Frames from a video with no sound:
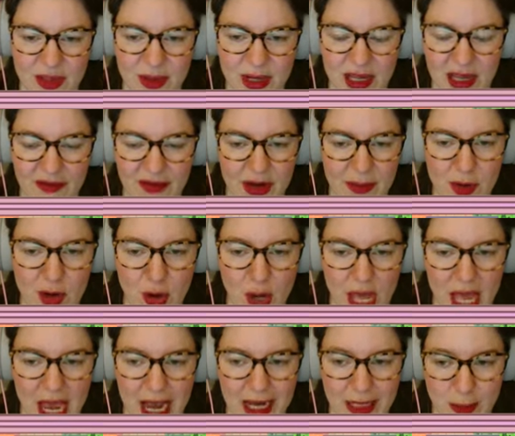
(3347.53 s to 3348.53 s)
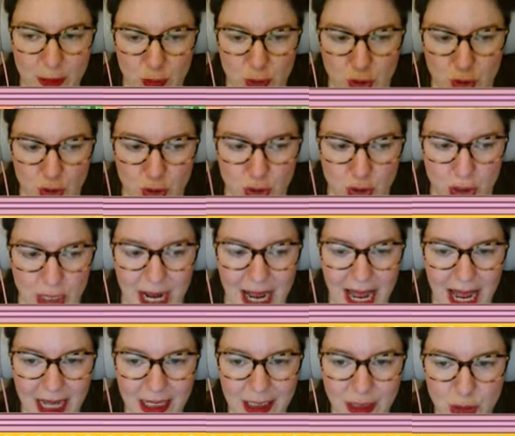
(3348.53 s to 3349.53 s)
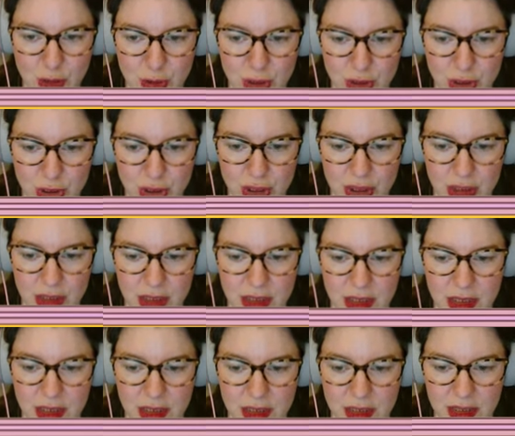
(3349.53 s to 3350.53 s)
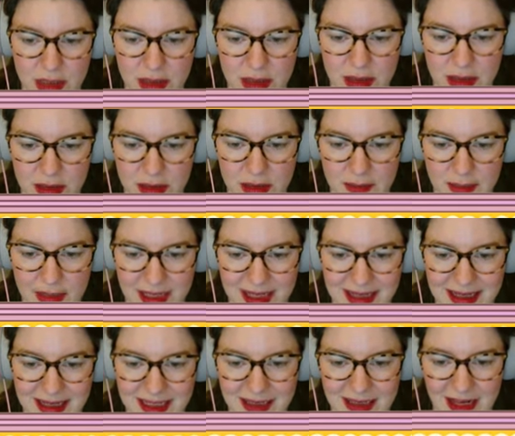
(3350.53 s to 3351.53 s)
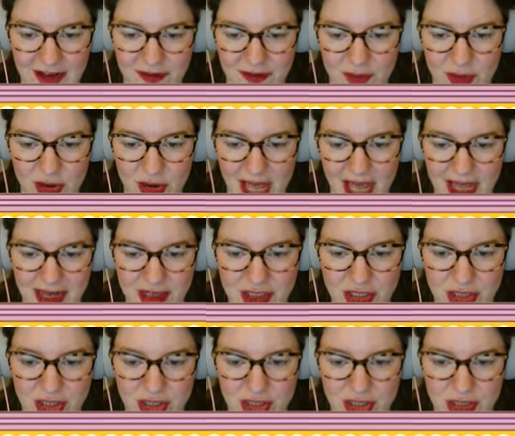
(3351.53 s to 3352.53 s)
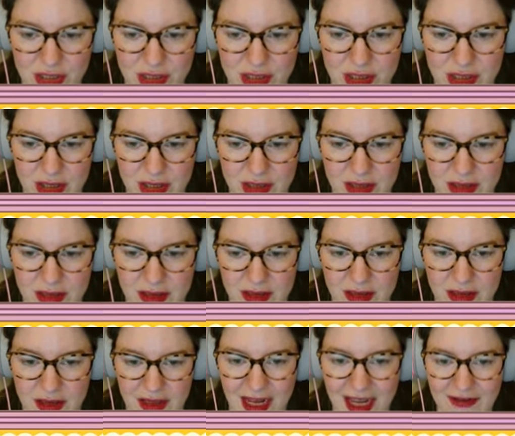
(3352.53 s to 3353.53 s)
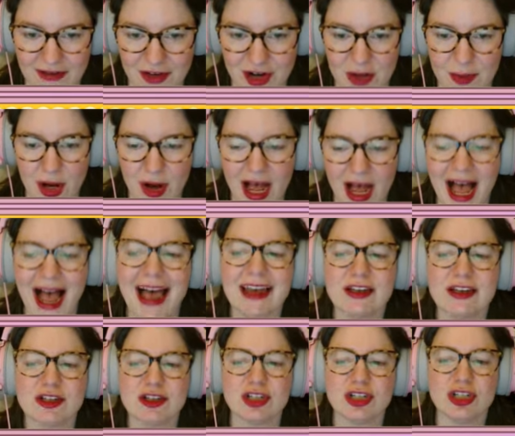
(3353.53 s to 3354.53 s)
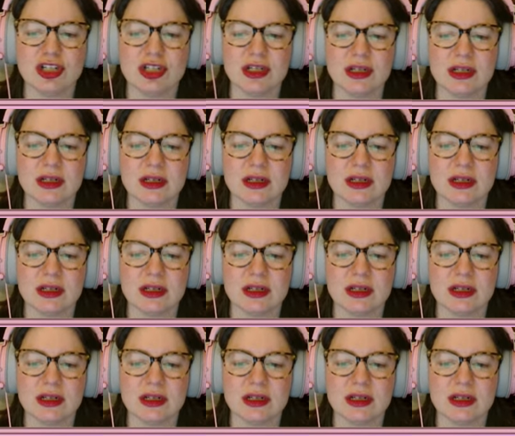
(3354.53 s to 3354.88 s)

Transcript: I have any more hedge? Hedge? Please have more hedge. I have no more hedge.